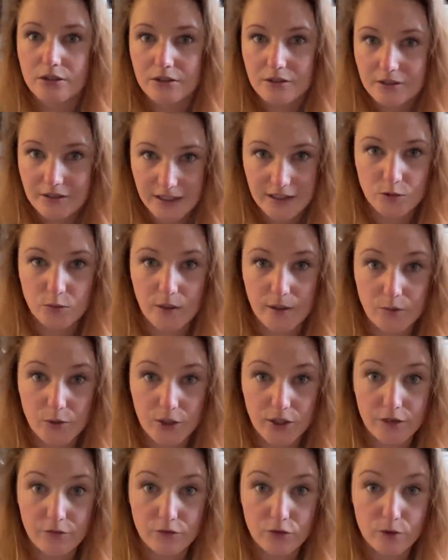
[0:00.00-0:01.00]
That's what I'm
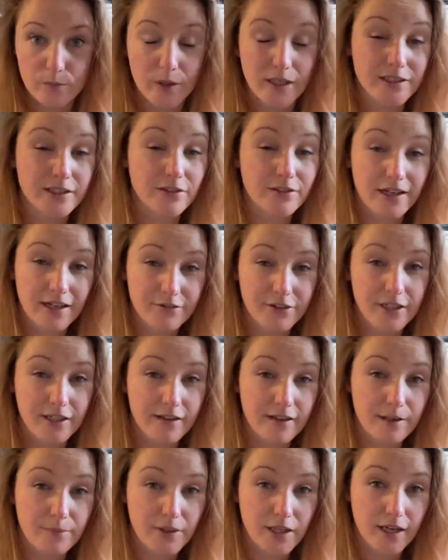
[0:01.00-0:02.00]
looking for, but I don't have any
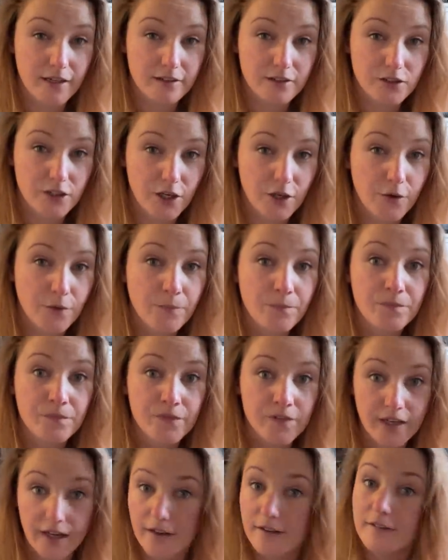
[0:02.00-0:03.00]
of them yet. So
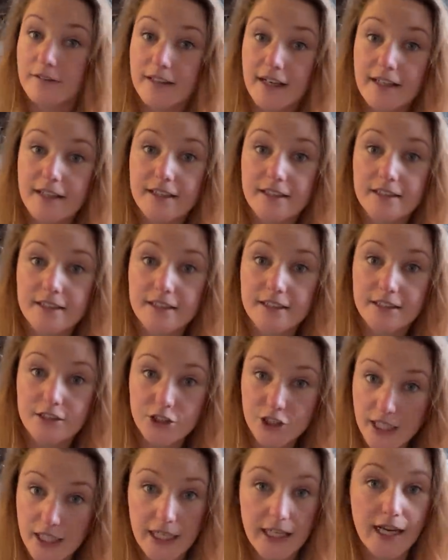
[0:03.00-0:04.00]
yeah, that is the
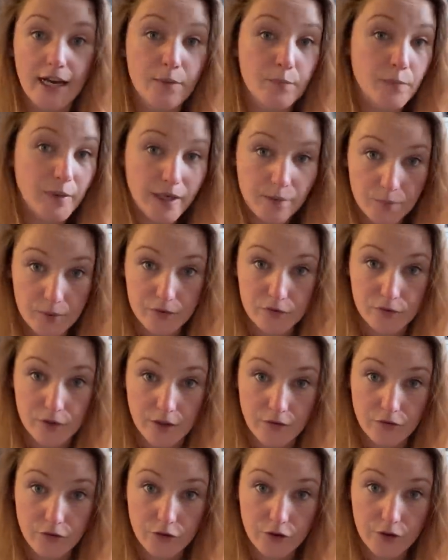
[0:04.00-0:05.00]
chili and pepper
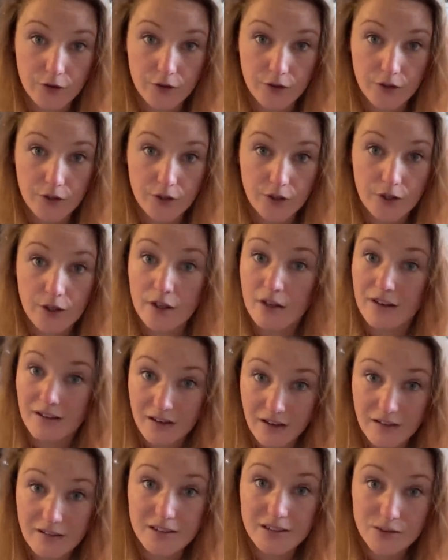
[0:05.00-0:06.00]
front
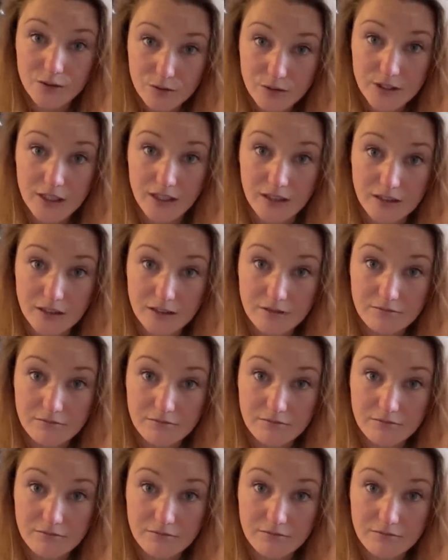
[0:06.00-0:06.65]
kind of sorted.